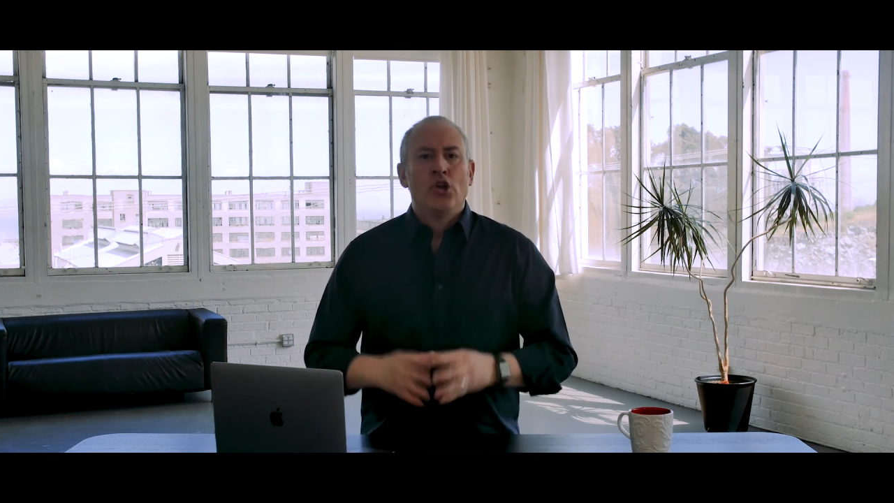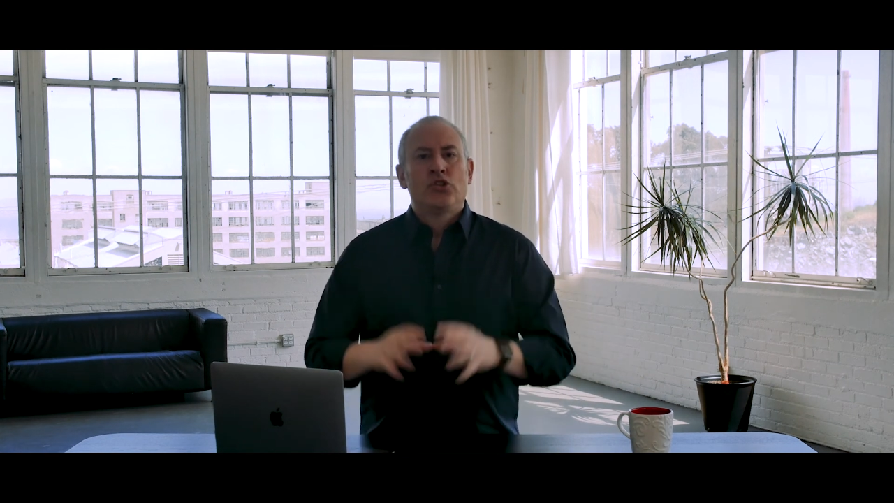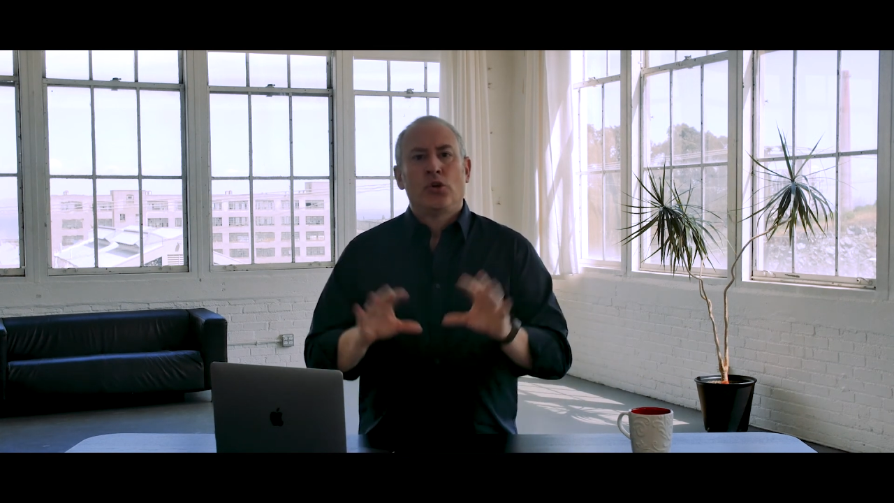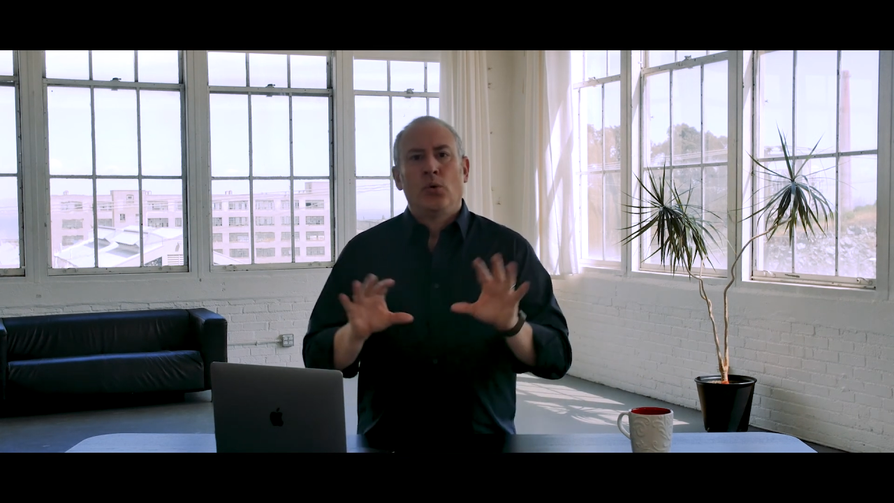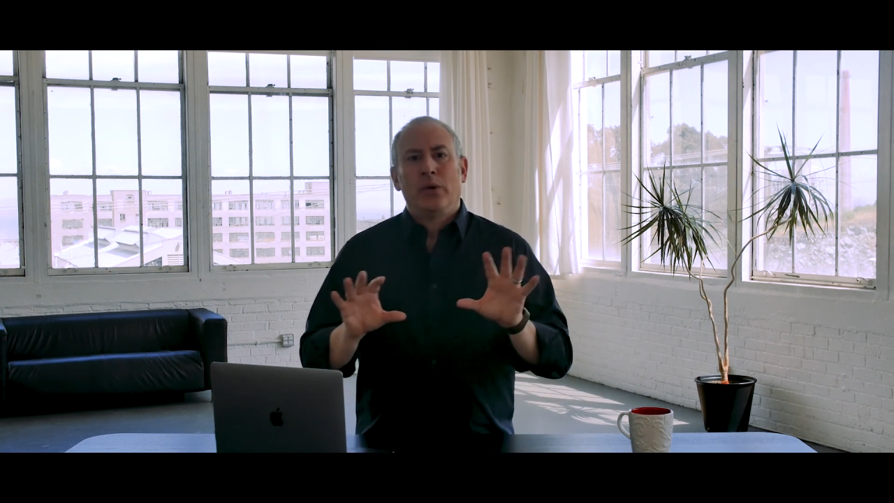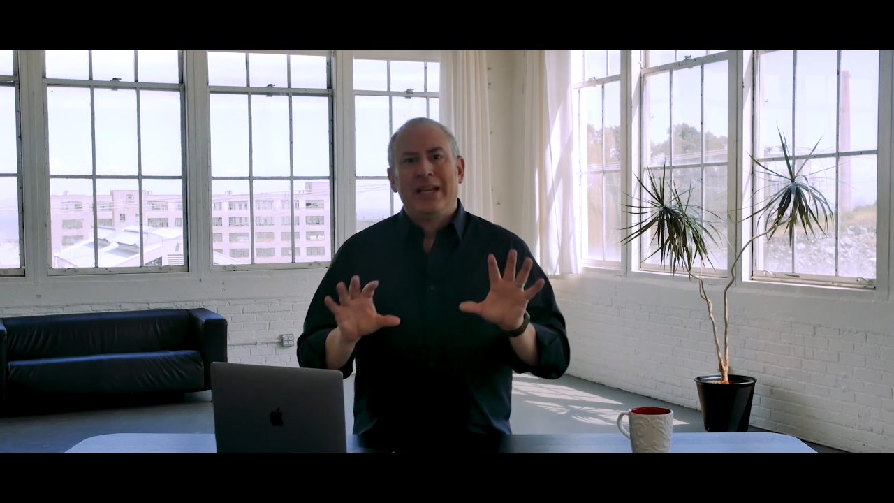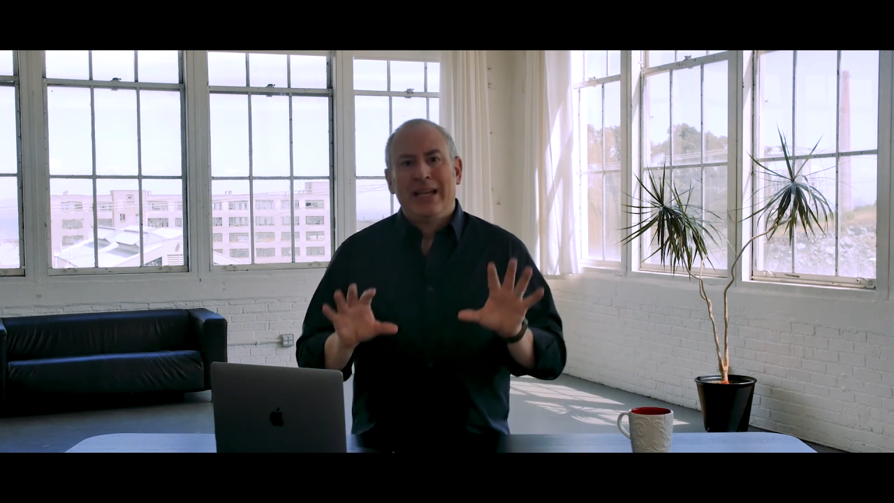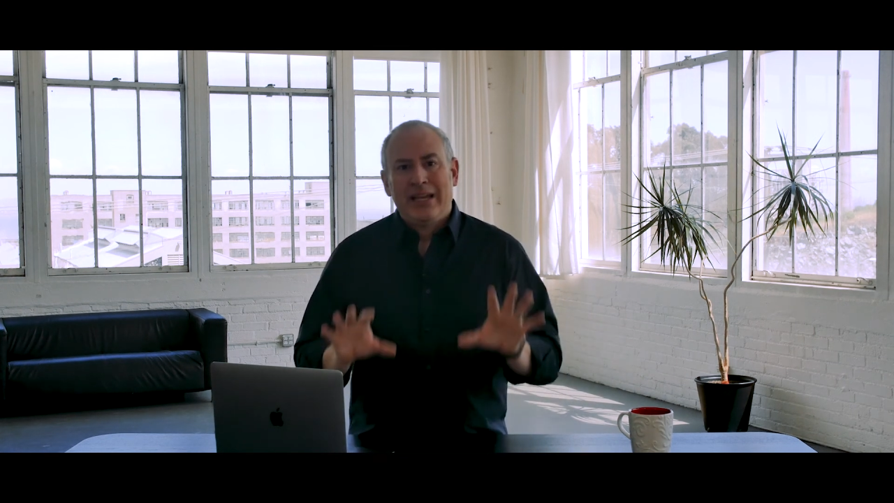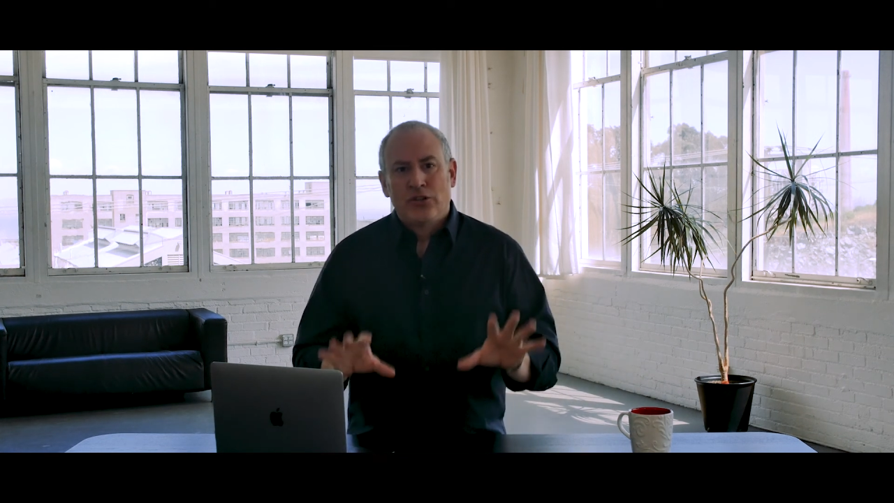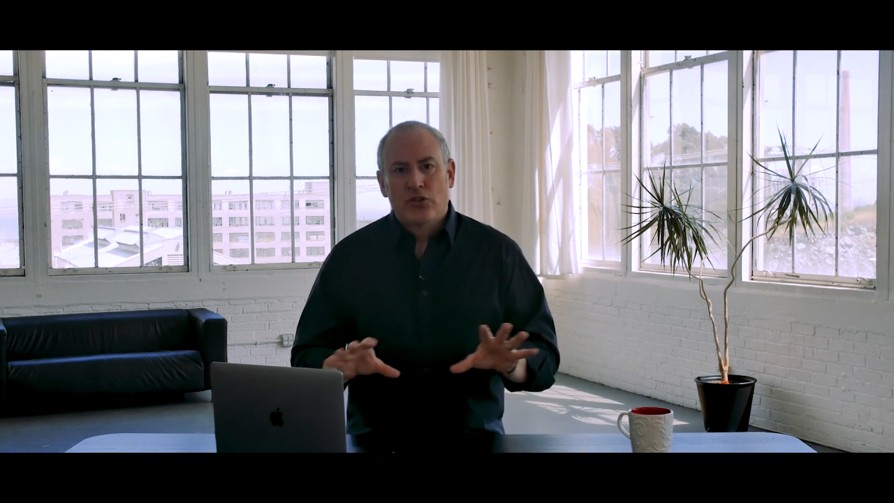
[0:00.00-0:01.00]
So
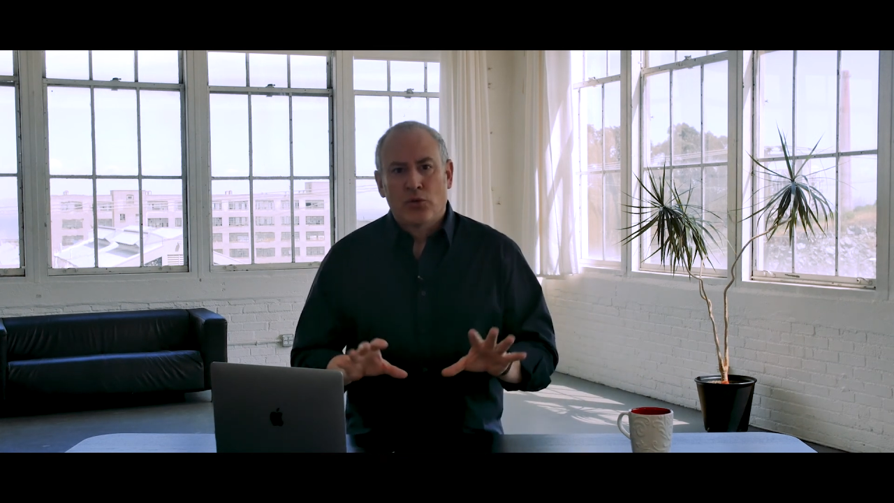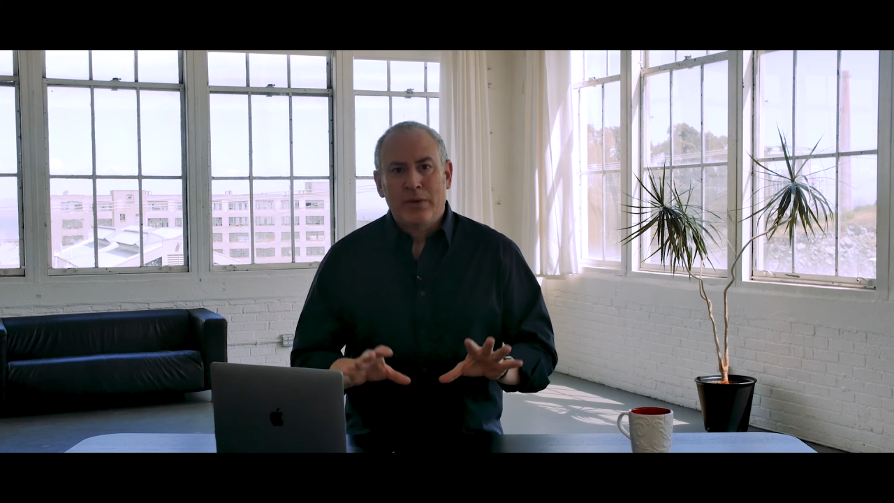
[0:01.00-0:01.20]
just to